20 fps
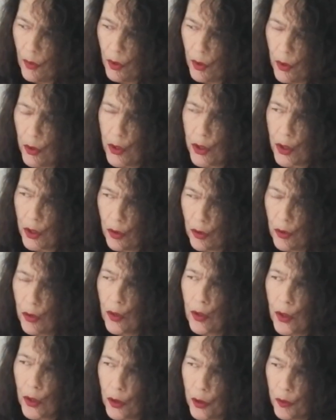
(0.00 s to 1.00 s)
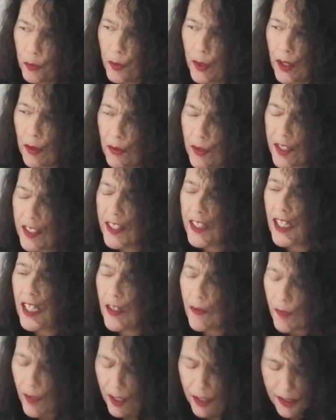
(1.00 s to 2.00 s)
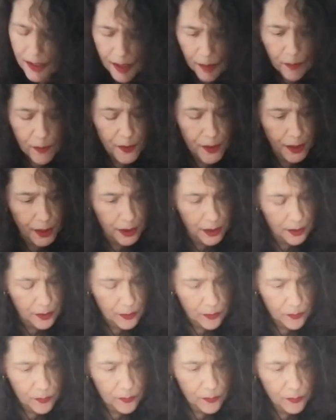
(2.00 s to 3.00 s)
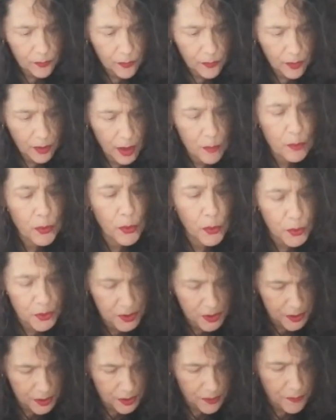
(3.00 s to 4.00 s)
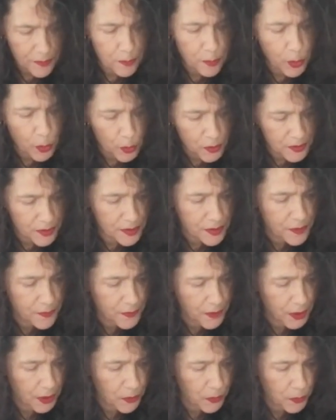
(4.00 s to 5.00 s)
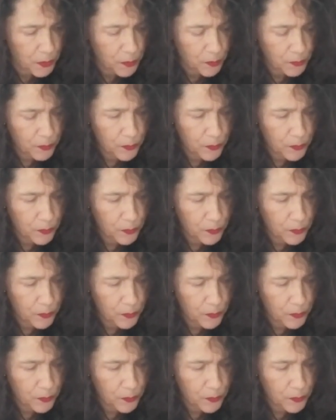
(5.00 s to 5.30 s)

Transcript: you could be receiving something of importance for you.